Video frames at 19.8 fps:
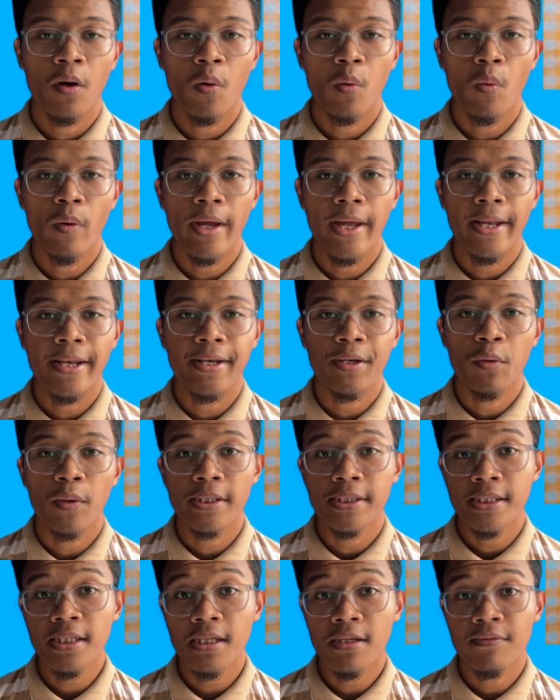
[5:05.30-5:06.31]
When the
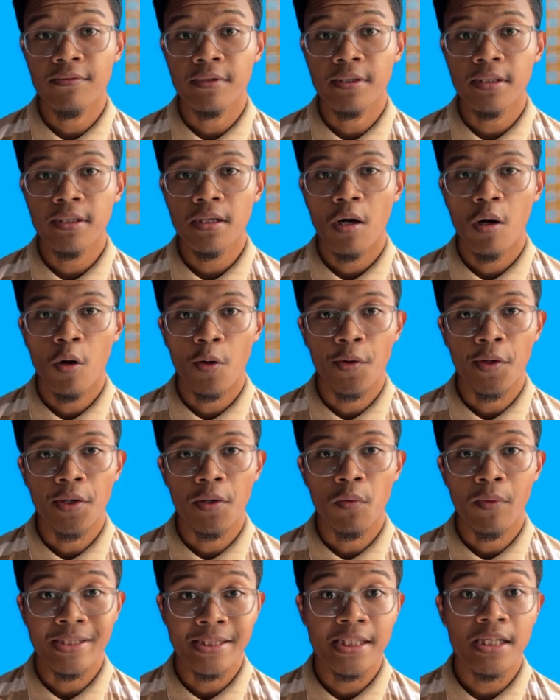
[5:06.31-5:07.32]
water level on the
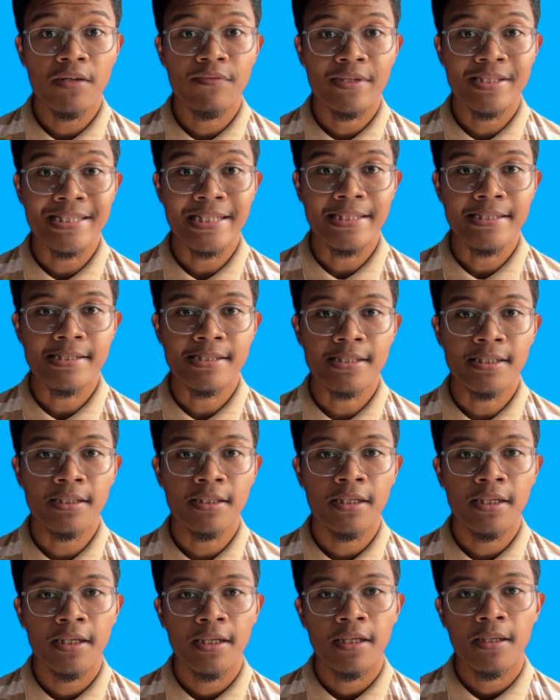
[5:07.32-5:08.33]
water level sensor
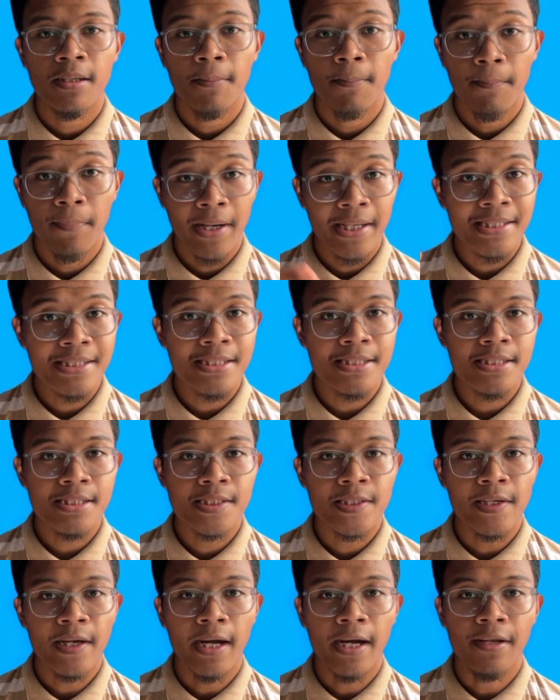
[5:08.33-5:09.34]
passes
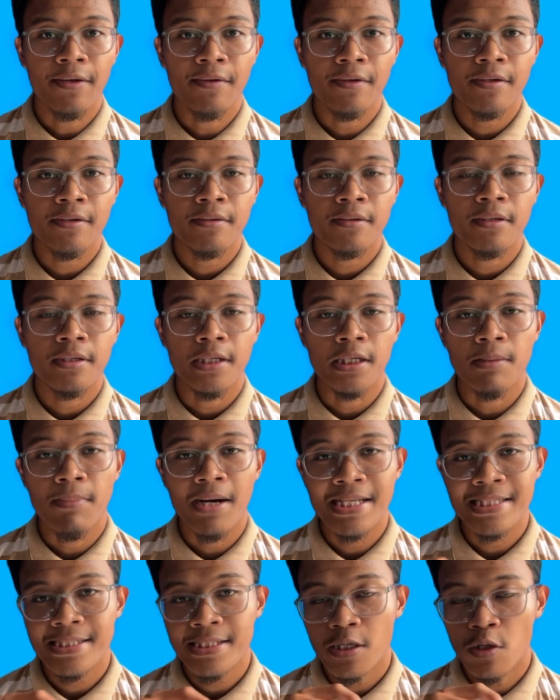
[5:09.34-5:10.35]
300, the
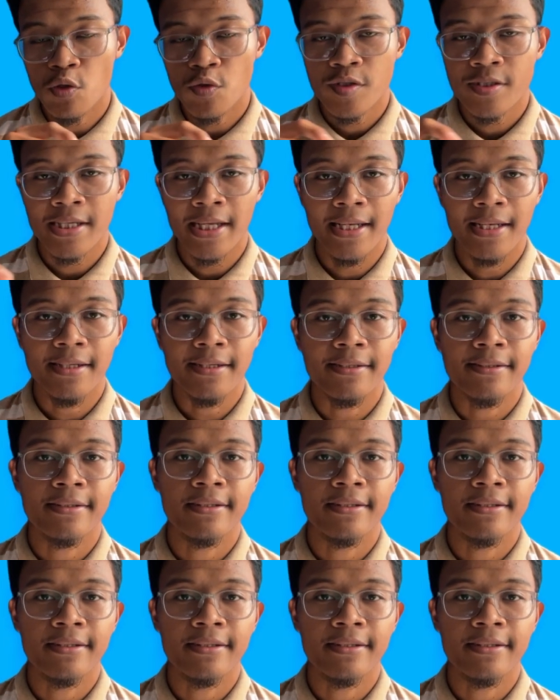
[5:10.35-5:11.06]
buzzer goes silent.